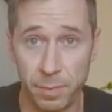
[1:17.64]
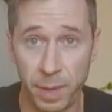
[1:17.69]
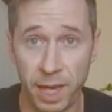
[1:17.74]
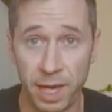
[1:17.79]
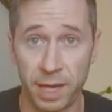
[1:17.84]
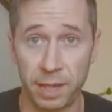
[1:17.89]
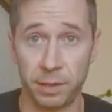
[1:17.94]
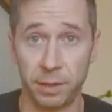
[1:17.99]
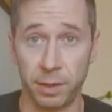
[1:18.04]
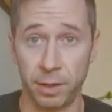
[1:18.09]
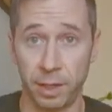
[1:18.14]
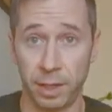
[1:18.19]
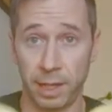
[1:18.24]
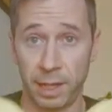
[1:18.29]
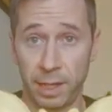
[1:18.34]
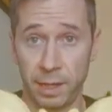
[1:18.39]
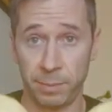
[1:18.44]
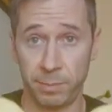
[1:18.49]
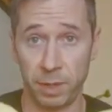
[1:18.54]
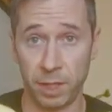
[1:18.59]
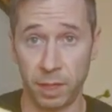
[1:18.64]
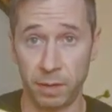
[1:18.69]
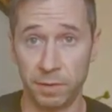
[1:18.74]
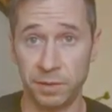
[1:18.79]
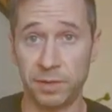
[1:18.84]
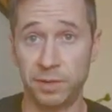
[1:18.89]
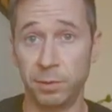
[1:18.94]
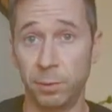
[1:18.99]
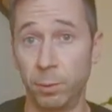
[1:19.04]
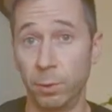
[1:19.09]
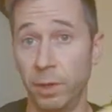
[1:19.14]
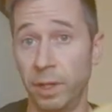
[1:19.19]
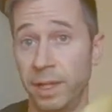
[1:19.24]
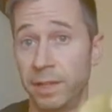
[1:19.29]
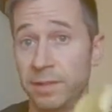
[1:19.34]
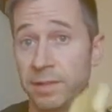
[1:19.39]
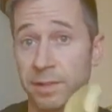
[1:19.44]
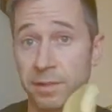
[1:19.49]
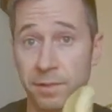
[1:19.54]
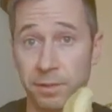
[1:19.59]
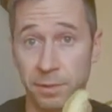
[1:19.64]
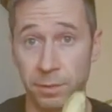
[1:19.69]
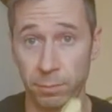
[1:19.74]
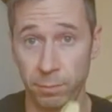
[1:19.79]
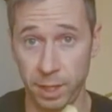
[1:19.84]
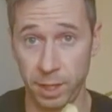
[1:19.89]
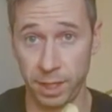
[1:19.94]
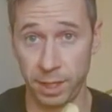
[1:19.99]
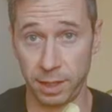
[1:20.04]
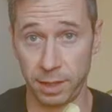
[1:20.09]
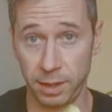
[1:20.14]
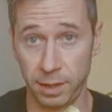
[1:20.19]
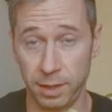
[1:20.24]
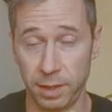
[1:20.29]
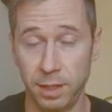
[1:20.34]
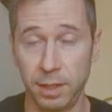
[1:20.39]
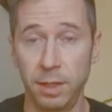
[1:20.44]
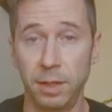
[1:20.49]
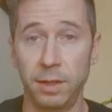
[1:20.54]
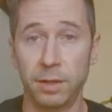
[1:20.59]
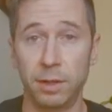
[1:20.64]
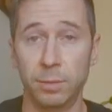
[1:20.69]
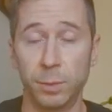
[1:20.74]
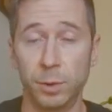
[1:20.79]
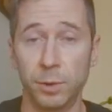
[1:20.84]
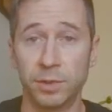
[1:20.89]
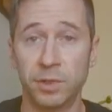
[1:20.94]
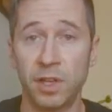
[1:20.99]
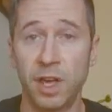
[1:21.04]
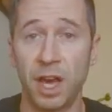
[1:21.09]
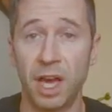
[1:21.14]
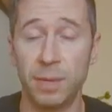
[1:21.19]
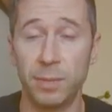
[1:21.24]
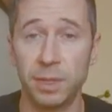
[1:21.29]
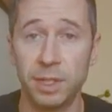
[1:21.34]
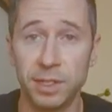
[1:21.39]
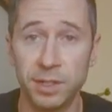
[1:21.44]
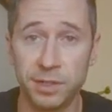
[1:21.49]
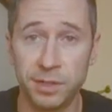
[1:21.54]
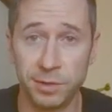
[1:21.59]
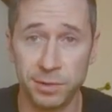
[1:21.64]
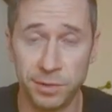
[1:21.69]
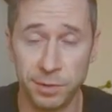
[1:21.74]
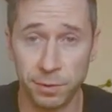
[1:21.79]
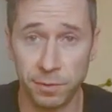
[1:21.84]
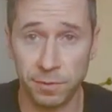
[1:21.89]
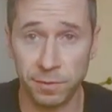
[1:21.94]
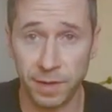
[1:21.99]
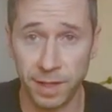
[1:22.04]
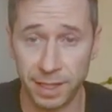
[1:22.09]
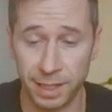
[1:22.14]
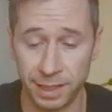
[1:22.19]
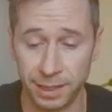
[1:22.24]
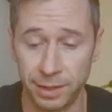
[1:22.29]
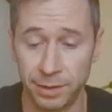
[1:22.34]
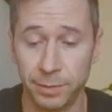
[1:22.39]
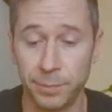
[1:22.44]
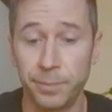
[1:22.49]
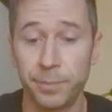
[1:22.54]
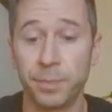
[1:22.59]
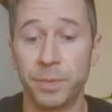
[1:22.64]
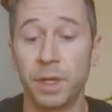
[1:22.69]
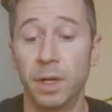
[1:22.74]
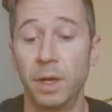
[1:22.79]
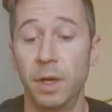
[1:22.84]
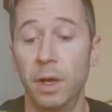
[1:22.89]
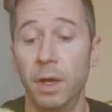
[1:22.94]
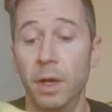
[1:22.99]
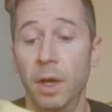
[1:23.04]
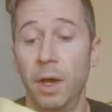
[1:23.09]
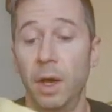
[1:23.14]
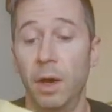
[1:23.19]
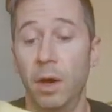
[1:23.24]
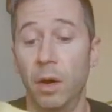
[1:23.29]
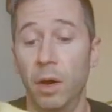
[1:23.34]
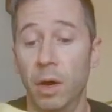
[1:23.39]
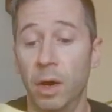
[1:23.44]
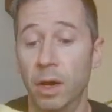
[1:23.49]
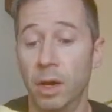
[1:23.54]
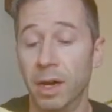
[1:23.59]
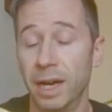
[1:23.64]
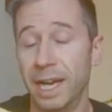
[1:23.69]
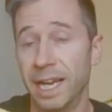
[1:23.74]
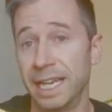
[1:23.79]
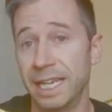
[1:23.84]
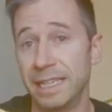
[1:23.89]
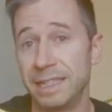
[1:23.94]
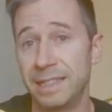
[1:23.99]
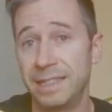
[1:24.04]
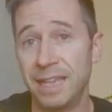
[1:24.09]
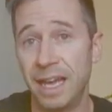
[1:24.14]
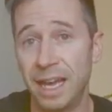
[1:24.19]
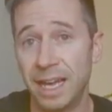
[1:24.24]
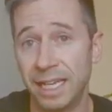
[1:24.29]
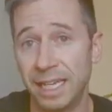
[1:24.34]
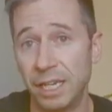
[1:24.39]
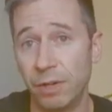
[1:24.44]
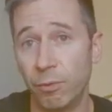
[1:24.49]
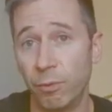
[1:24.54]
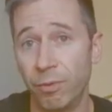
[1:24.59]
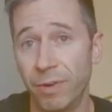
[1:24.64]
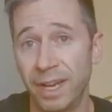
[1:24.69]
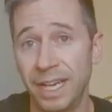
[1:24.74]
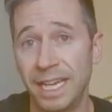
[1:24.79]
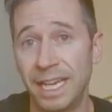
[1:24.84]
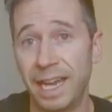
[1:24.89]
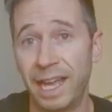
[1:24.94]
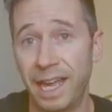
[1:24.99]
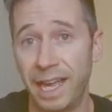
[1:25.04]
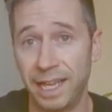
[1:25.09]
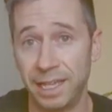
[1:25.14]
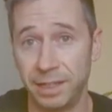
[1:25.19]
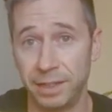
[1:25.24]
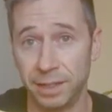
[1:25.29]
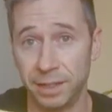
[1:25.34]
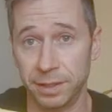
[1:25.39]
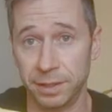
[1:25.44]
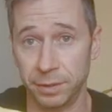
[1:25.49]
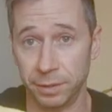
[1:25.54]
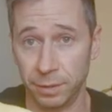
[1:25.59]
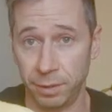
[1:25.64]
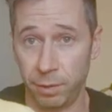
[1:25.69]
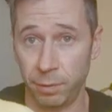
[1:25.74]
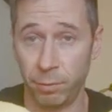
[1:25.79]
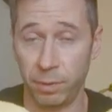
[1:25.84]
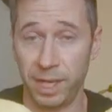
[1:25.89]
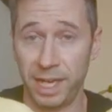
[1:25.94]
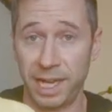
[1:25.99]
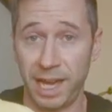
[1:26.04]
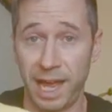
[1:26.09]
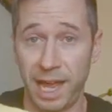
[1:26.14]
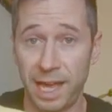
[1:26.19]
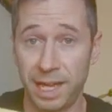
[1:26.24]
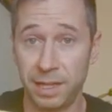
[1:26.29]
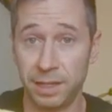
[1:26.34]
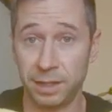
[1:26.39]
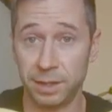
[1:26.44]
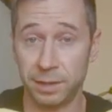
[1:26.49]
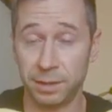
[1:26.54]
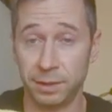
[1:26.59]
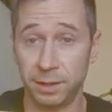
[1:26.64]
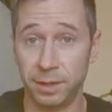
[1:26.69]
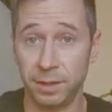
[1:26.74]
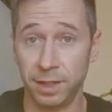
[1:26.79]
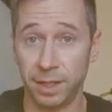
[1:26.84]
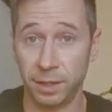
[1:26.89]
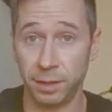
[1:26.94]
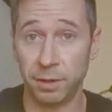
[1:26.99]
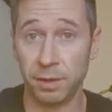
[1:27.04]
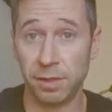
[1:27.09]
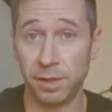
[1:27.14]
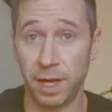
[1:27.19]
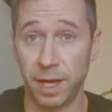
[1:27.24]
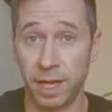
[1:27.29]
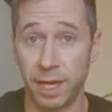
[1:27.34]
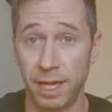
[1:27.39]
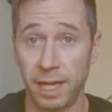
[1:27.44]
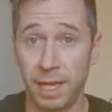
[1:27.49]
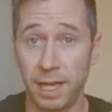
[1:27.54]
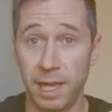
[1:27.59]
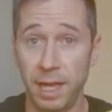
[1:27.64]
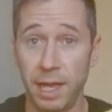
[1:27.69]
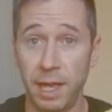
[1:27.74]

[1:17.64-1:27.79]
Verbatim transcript: pattern, and the pelvis is oriented to the right. The most common issues you'll find are a tight right adductor. The right adductor, inner thigh,